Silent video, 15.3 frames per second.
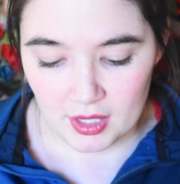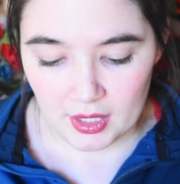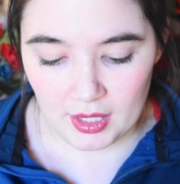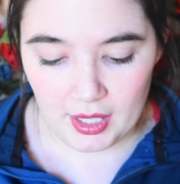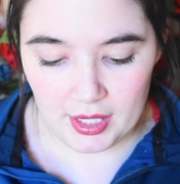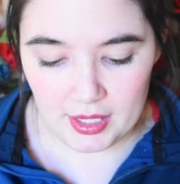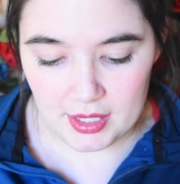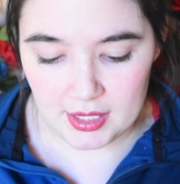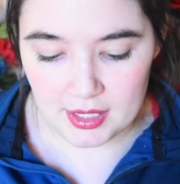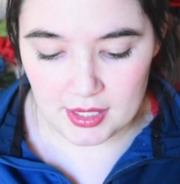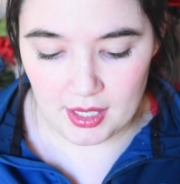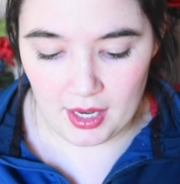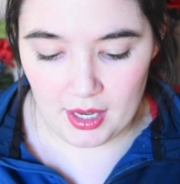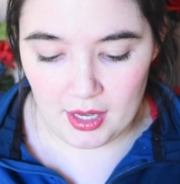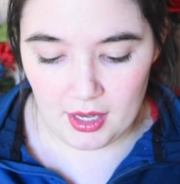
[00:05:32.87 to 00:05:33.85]

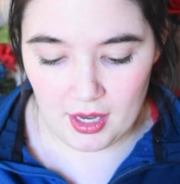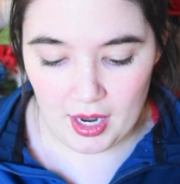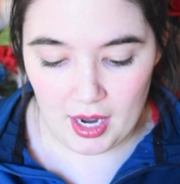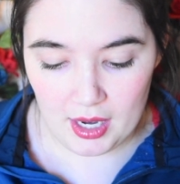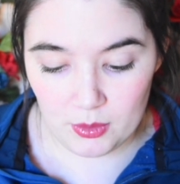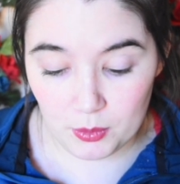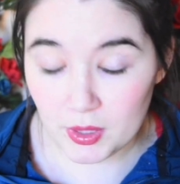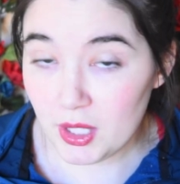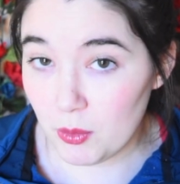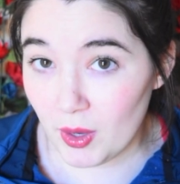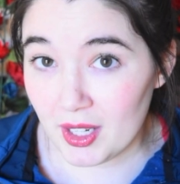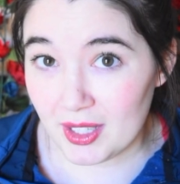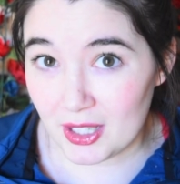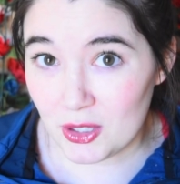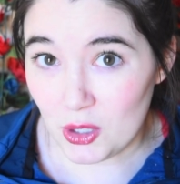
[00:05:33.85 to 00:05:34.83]
because I really
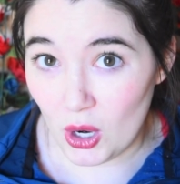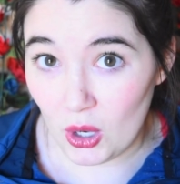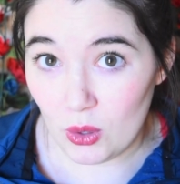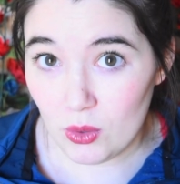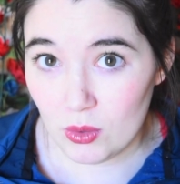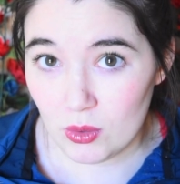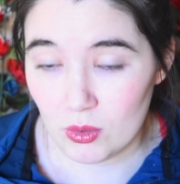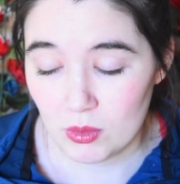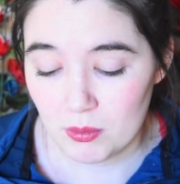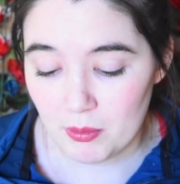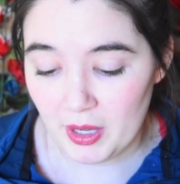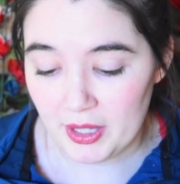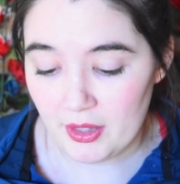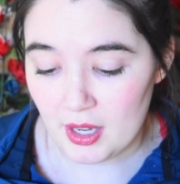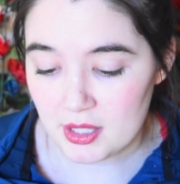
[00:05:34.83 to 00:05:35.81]
wanna let you know
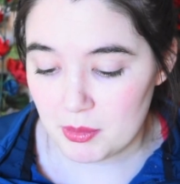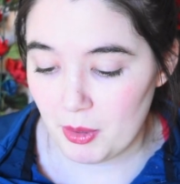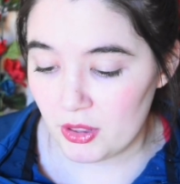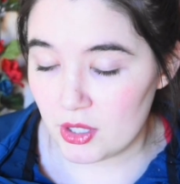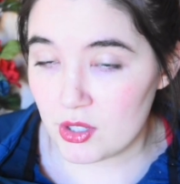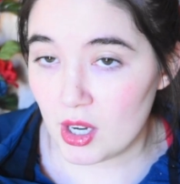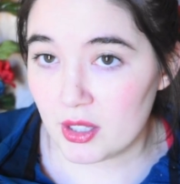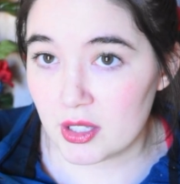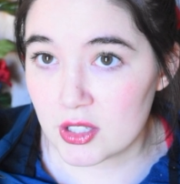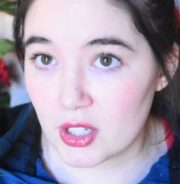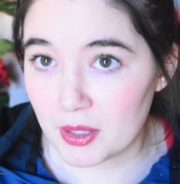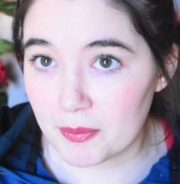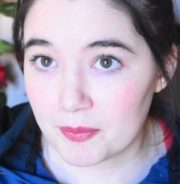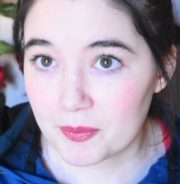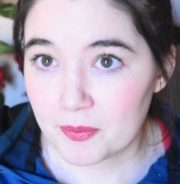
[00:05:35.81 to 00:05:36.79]
my thoughts about the chocolate chip,